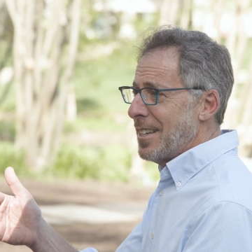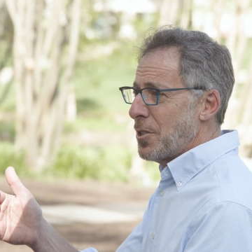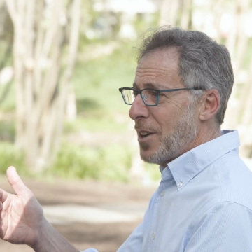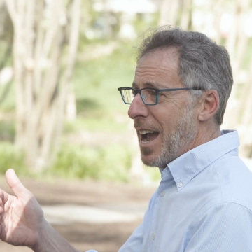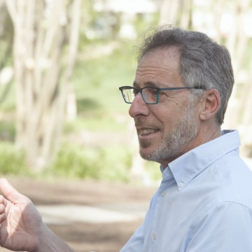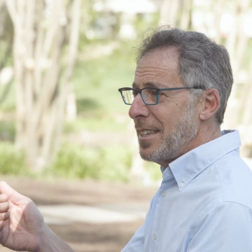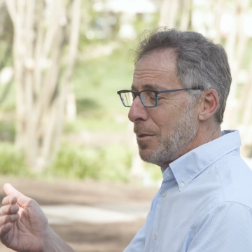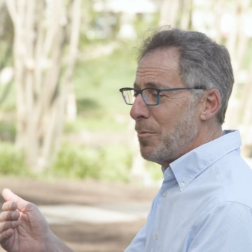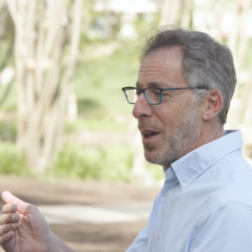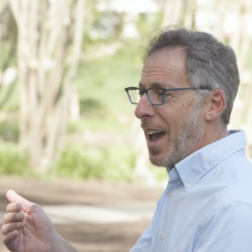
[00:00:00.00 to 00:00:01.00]
to track the
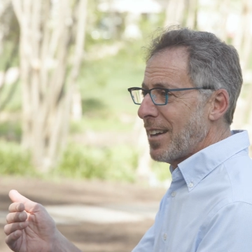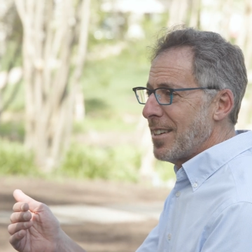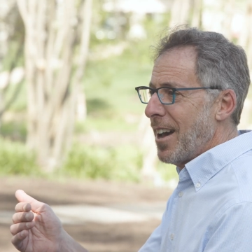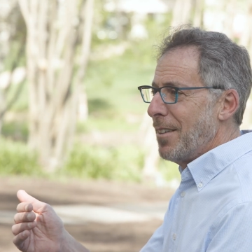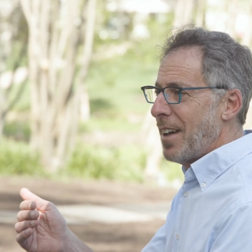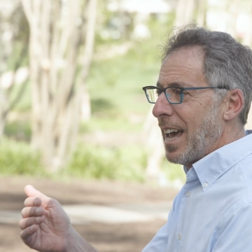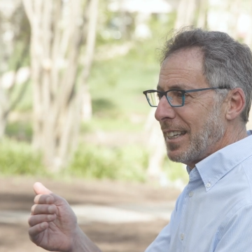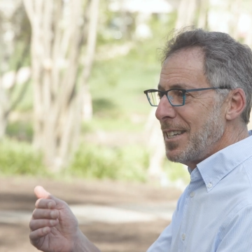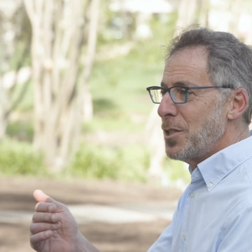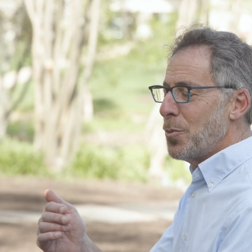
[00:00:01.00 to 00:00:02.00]
impact of at
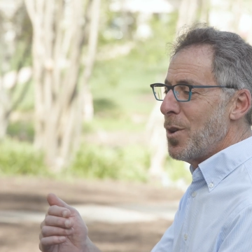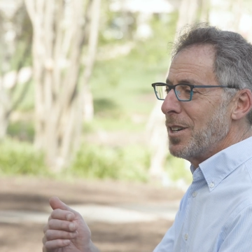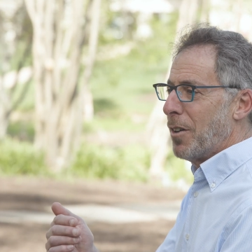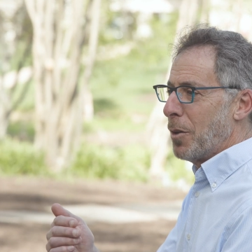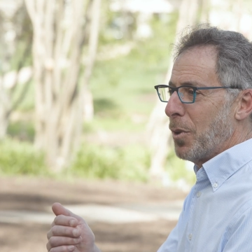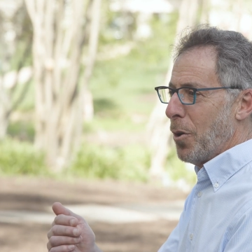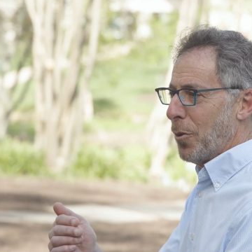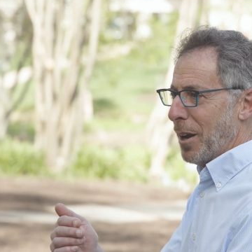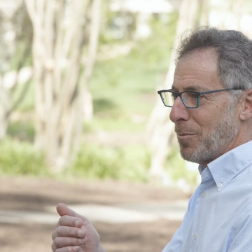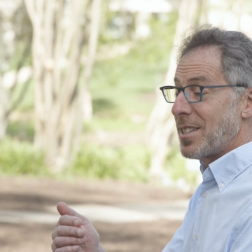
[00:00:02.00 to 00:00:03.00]
least one of our
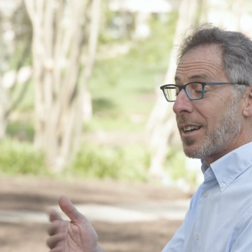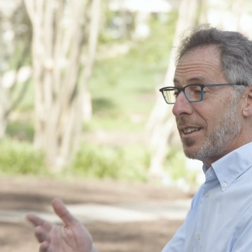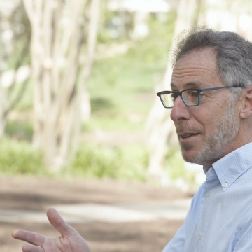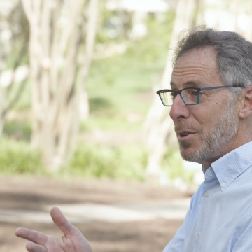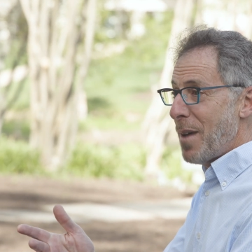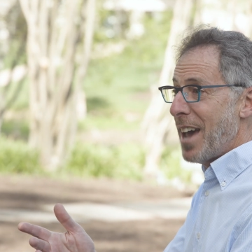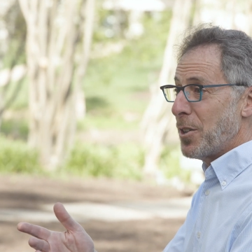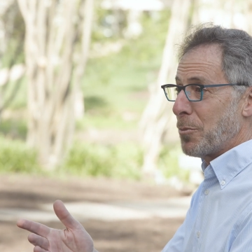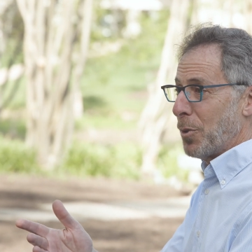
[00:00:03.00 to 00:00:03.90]
programs, the Climate Matters